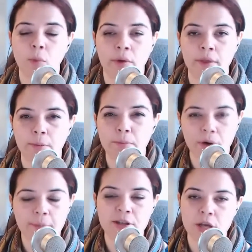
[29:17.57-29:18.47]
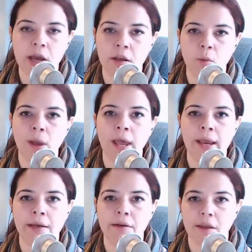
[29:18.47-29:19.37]
where they're pretty much out of the way
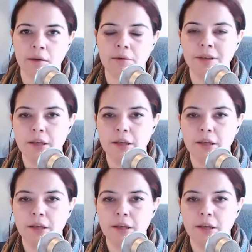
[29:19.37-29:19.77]
and can